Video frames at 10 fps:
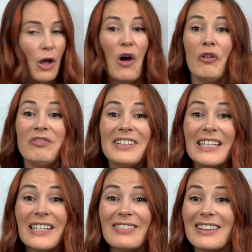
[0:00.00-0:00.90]
Hopefully
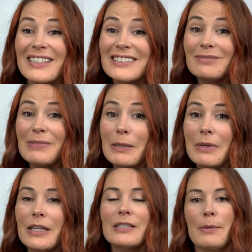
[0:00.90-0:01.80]
even this,
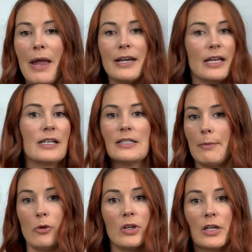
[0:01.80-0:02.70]
maybe, depending, because
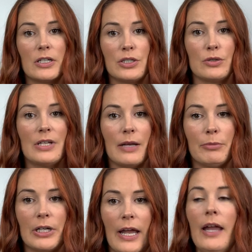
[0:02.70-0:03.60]
I'm only going to do 10
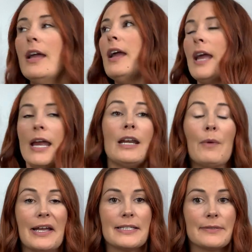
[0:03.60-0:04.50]
per day.
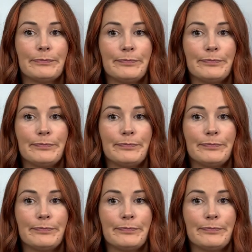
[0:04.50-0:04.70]
Anyways,